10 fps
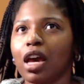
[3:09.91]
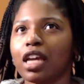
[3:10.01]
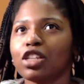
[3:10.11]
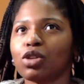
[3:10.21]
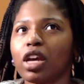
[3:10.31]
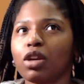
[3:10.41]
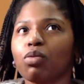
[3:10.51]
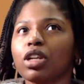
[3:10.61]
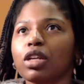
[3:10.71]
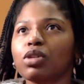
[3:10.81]
And
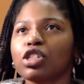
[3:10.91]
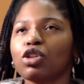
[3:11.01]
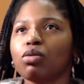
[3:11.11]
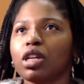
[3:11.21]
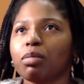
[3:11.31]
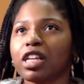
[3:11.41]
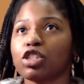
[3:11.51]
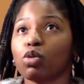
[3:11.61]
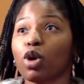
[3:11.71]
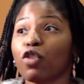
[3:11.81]
it really was a unique
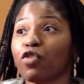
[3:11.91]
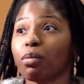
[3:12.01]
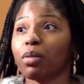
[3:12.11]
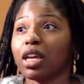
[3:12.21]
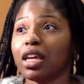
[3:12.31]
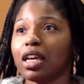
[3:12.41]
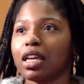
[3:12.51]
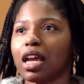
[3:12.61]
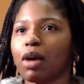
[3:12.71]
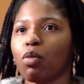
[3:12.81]
place to work for me.
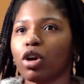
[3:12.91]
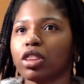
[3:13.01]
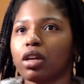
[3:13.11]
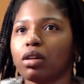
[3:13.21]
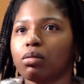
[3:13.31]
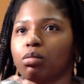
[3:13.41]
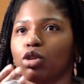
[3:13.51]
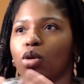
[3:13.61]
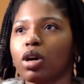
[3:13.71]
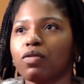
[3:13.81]
And I worked there,
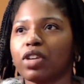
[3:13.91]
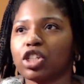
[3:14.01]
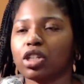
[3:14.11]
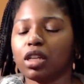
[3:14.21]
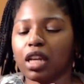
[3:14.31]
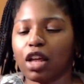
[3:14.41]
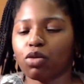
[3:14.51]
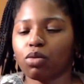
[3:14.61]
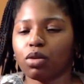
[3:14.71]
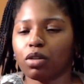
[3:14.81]
conventionally,
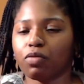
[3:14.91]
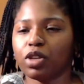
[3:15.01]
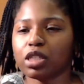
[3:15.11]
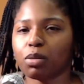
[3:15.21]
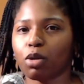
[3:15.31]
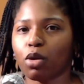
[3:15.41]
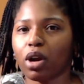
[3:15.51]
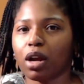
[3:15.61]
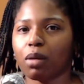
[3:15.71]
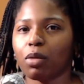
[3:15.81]
not through the VISTA
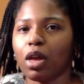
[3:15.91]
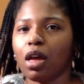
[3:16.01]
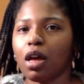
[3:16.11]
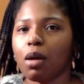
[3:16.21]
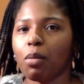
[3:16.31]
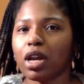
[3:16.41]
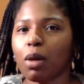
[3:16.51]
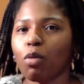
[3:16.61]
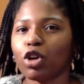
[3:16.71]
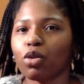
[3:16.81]
program. But
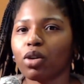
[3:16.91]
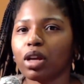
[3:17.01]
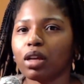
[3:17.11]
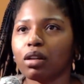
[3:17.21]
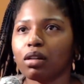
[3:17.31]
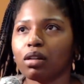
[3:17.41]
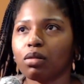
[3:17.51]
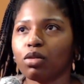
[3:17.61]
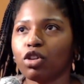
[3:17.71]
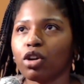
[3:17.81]
I'm wondering
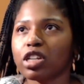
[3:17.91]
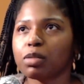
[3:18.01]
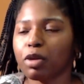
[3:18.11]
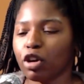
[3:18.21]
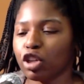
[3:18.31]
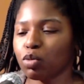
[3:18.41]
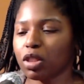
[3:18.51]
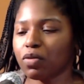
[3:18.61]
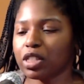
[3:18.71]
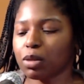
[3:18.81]
your experience
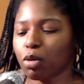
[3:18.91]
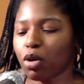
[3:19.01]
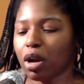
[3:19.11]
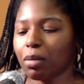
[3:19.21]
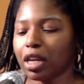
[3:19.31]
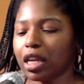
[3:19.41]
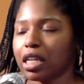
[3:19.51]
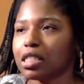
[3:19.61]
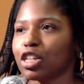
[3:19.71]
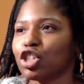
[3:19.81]
with the VISTA program and
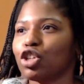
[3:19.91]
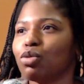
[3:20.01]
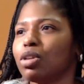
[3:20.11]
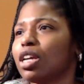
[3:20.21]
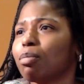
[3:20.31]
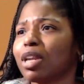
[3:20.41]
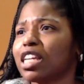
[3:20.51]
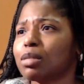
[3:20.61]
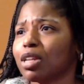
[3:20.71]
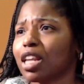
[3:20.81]
getting such a unique
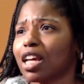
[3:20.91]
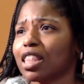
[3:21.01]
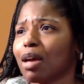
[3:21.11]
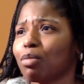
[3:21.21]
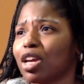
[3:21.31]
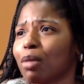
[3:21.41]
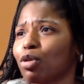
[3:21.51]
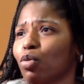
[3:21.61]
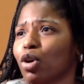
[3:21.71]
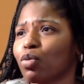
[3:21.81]
placement like that, being
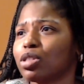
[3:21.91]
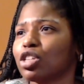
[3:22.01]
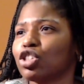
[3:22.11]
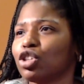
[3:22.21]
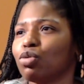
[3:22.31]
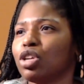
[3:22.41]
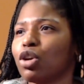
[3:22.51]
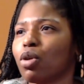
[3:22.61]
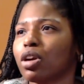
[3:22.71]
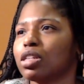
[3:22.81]
able to work with such a
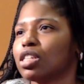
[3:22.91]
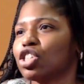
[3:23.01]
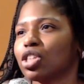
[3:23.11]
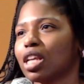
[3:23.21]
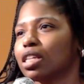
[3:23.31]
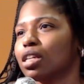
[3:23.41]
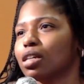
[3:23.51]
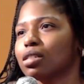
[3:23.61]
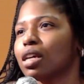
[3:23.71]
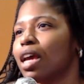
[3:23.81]
unique organization that
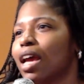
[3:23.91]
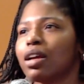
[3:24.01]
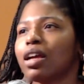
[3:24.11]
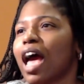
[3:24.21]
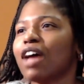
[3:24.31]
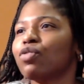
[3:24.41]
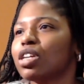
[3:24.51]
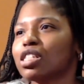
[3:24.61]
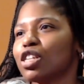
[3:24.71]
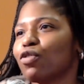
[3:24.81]
does
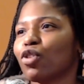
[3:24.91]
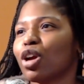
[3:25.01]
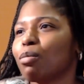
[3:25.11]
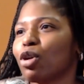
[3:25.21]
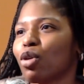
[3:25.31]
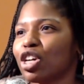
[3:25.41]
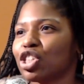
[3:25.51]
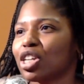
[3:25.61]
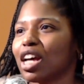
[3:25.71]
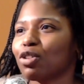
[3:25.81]
advocacy for
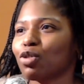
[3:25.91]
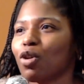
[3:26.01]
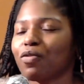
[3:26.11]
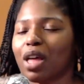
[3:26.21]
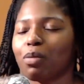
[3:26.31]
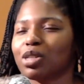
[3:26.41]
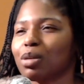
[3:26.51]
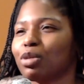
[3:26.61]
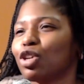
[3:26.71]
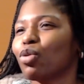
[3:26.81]
immigration. I don't know if that was
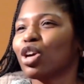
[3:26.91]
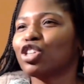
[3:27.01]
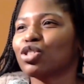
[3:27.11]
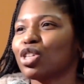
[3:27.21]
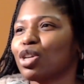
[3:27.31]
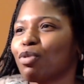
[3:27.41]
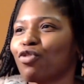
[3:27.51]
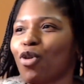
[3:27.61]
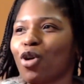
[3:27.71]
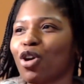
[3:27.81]
something you were interested in
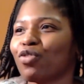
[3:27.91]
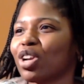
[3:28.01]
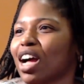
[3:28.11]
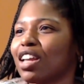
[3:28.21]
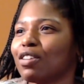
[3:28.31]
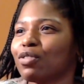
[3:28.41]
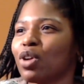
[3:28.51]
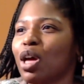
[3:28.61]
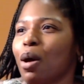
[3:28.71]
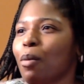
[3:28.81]
before, or if it kind
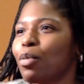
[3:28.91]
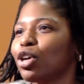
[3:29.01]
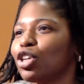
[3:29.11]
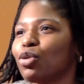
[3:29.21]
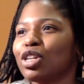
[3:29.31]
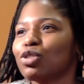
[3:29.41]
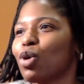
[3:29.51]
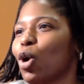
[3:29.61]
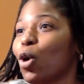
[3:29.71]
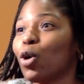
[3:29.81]
of put you
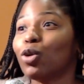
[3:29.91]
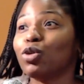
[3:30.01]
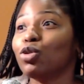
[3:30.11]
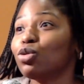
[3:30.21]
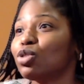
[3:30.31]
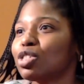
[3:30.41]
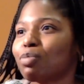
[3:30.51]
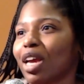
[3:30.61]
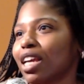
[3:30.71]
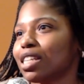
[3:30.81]
into a whole new
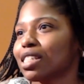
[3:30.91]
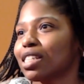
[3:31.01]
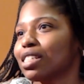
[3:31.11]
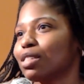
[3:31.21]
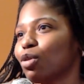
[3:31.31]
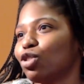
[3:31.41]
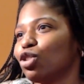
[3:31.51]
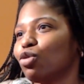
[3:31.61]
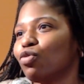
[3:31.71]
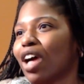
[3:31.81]
space.
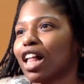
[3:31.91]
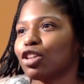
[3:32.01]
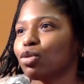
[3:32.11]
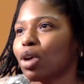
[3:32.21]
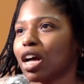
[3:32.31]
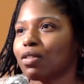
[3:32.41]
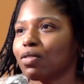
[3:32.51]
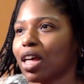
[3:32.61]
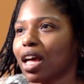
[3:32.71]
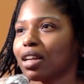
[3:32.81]
Do you value kind
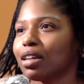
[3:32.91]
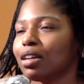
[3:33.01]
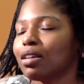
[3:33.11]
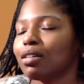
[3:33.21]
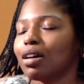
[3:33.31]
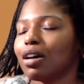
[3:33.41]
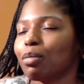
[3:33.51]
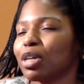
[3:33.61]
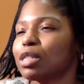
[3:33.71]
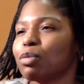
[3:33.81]
of that
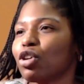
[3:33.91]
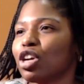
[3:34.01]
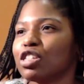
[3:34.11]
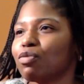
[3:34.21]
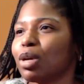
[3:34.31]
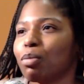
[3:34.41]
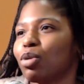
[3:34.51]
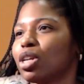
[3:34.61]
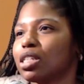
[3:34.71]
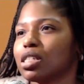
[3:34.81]
experience of being
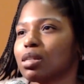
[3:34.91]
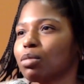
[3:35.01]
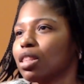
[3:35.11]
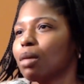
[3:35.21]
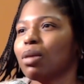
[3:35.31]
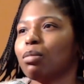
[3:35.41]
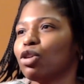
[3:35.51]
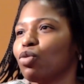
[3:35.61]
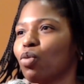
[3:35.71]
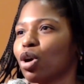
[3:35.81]
put into something that
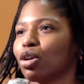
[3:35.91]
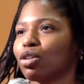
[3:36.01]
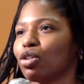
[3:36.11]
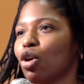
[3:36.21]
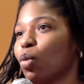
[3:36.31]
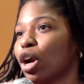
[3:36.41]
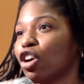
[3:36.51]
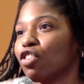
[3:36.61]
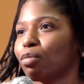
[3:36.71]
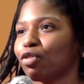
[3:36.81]
maybe you weren't
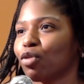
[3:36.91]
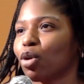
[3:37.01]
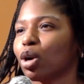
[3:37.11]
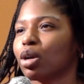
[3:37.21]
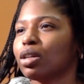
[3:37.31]
aware of before?